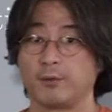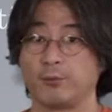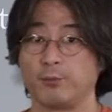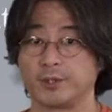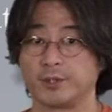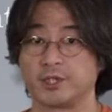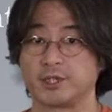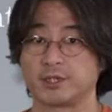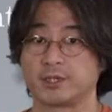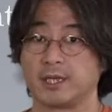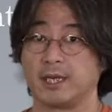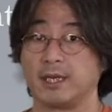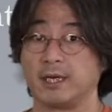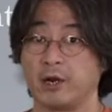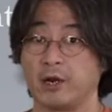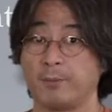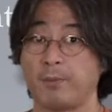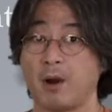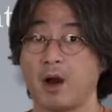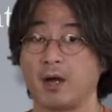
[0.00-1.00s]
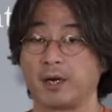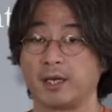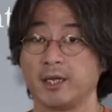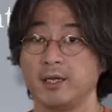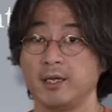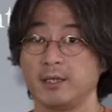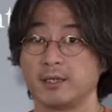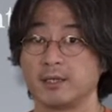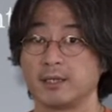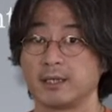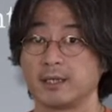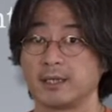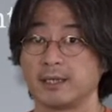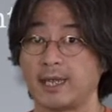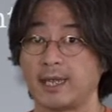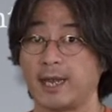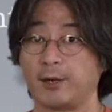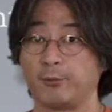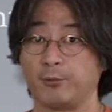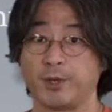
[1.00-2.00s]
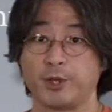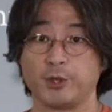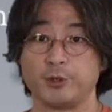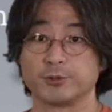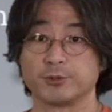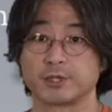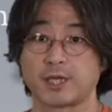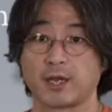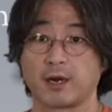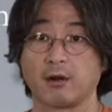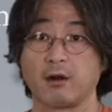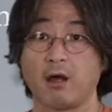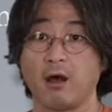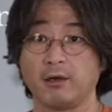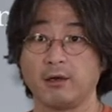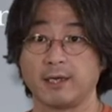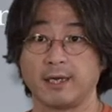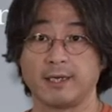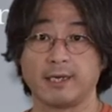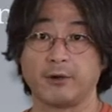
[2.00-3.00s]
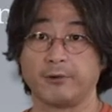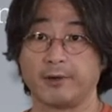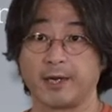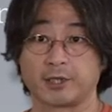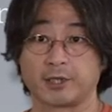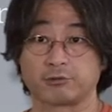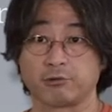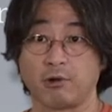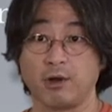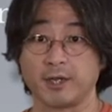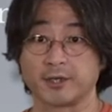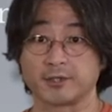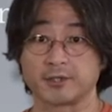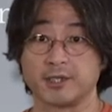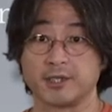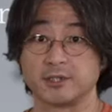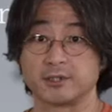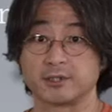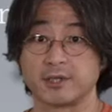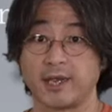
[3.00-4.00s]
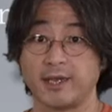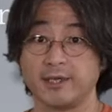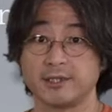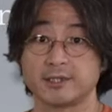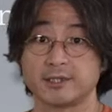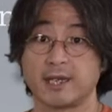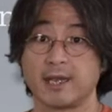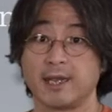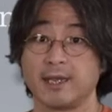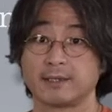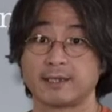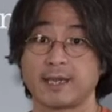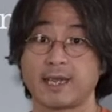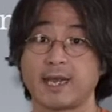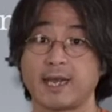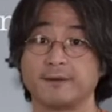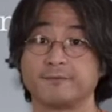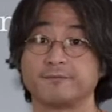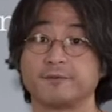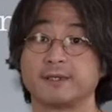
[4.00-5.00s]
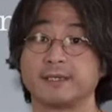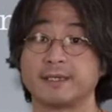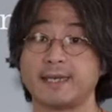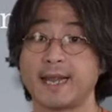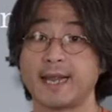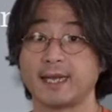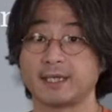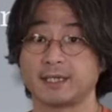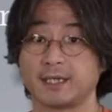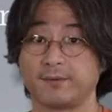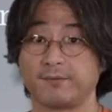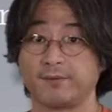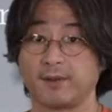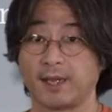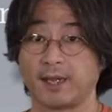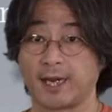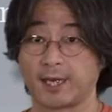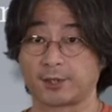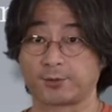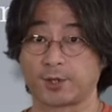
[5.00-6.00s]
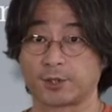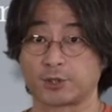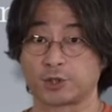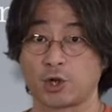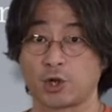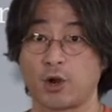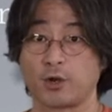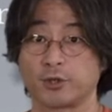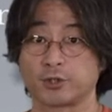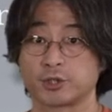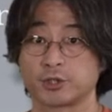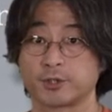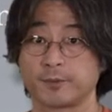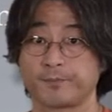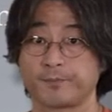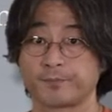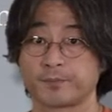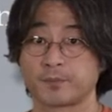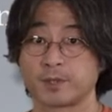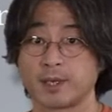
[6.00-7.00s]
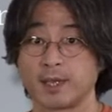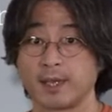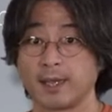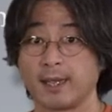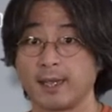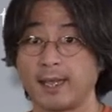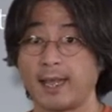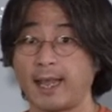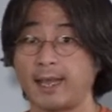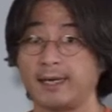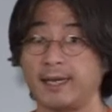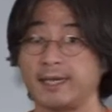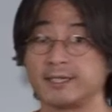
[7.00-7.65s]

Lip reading: which is in our body, and we use that a lot in our electronics these days, they have negative electric charge. And